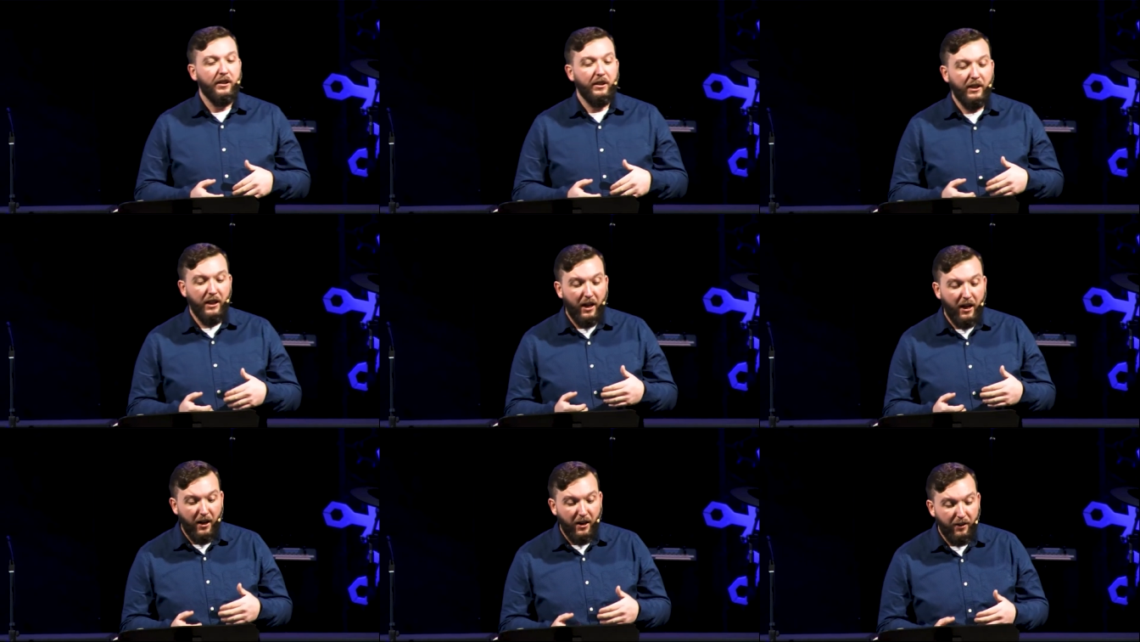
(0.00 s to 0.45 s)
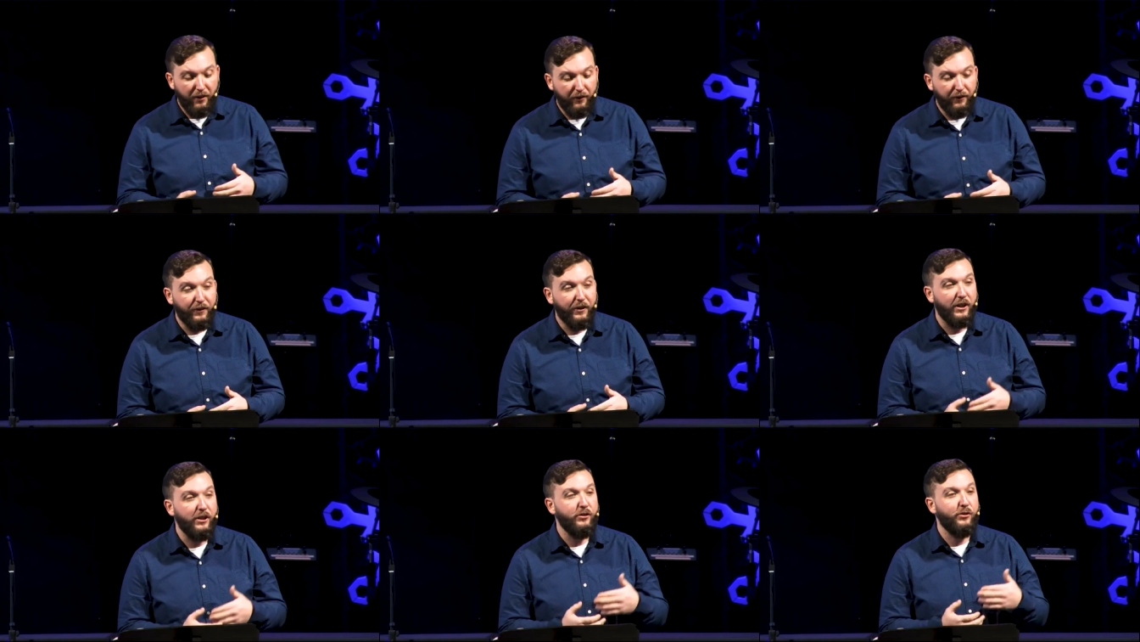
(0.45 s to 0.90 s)

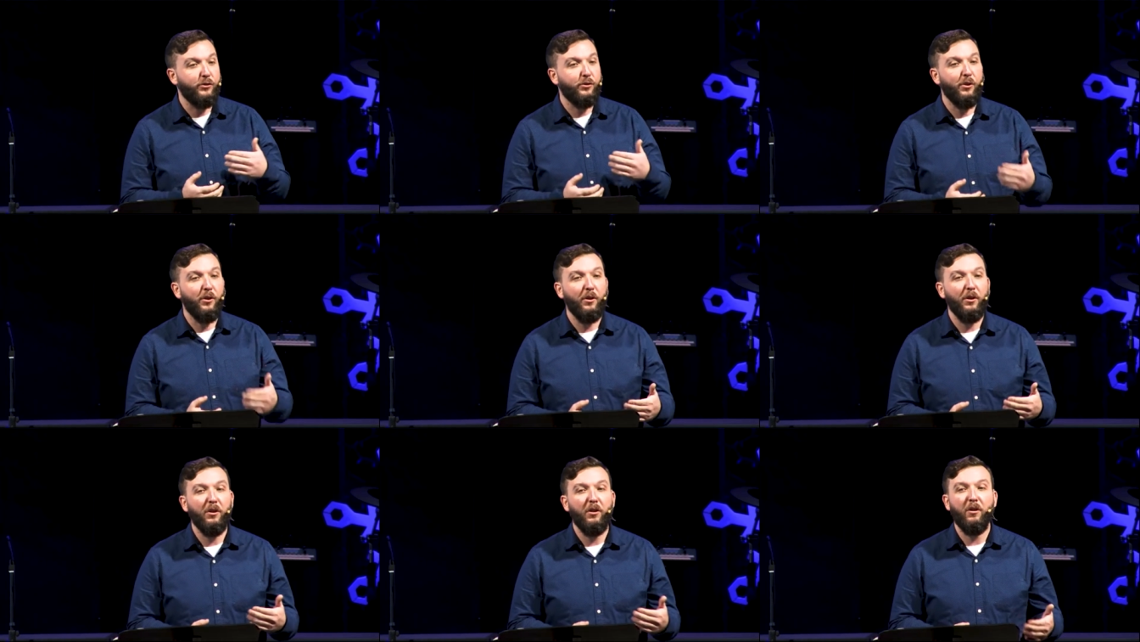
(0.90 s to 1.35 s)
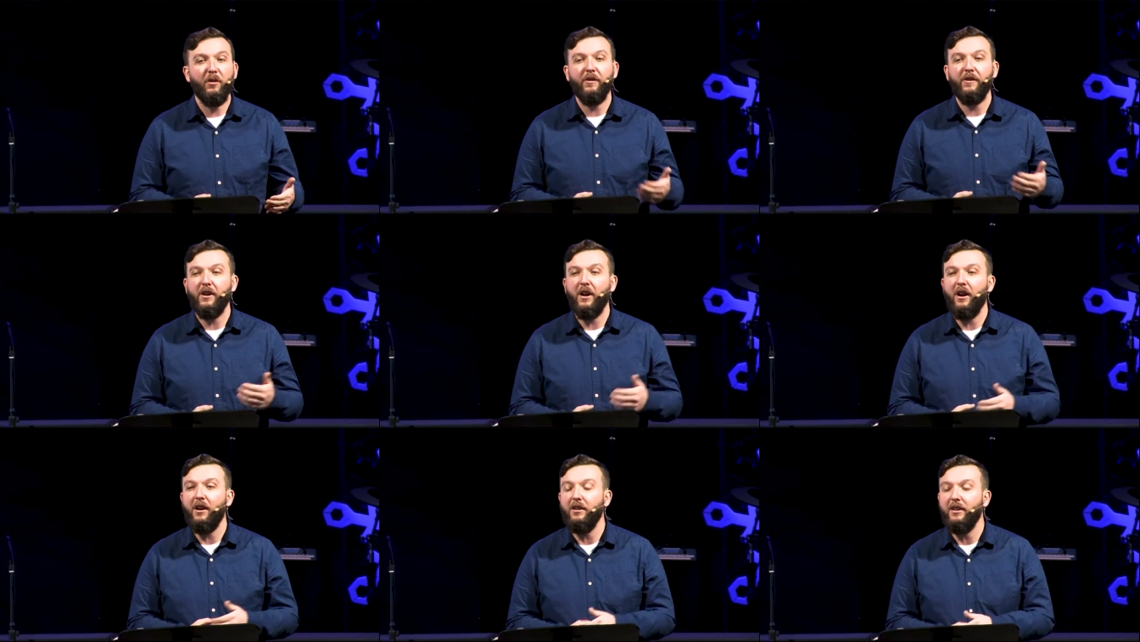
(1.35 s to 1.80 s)
love control
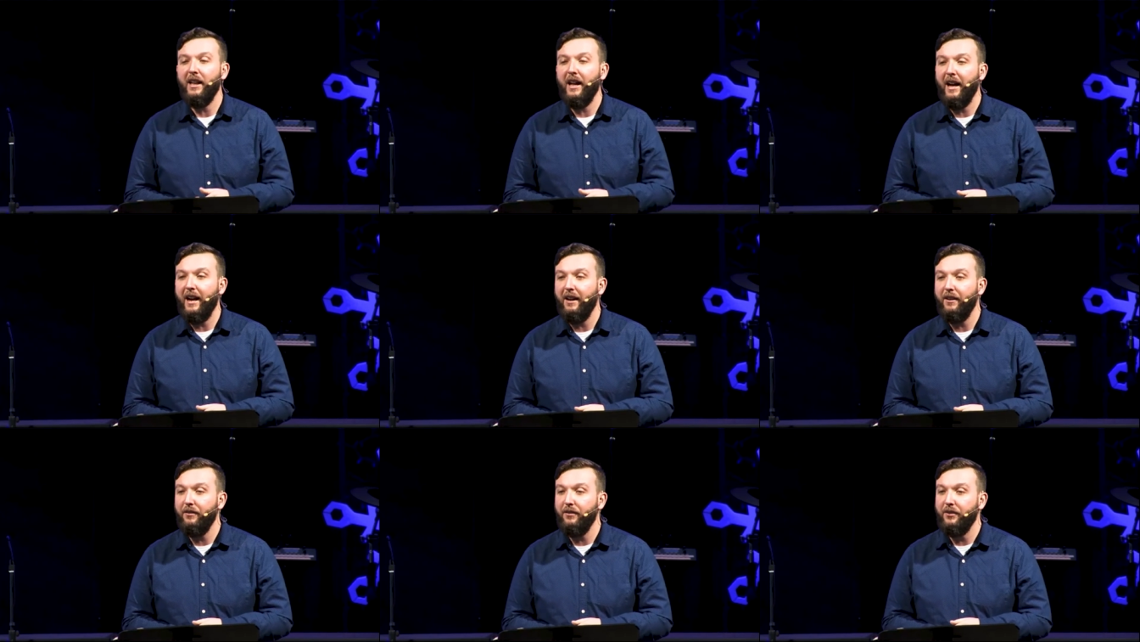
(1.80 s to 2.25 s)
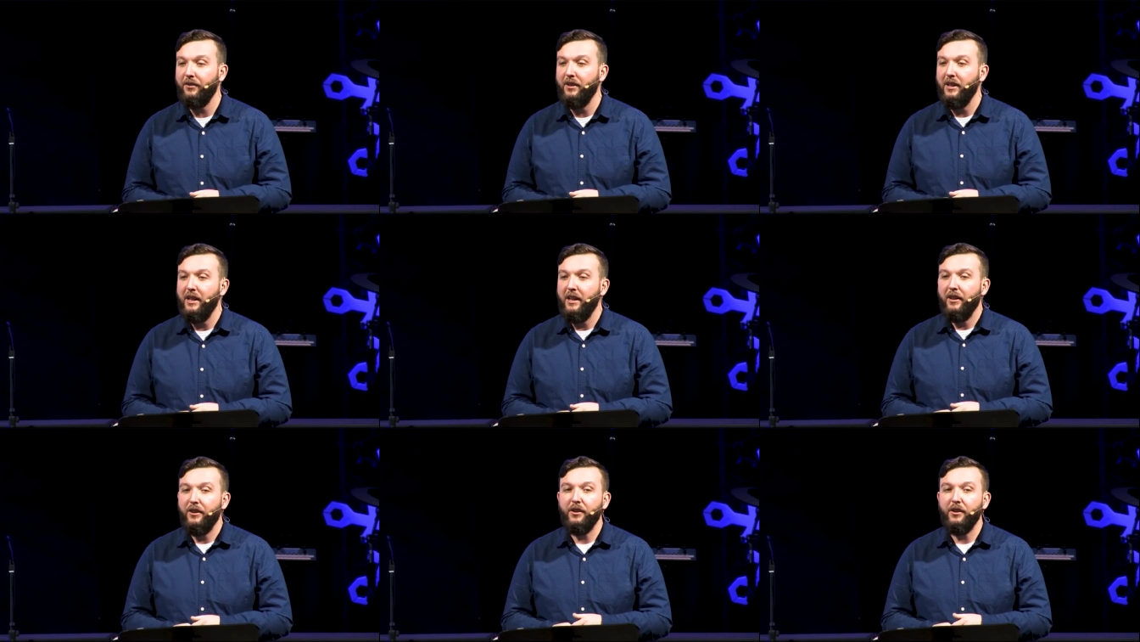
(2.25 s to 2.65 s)
over our lives,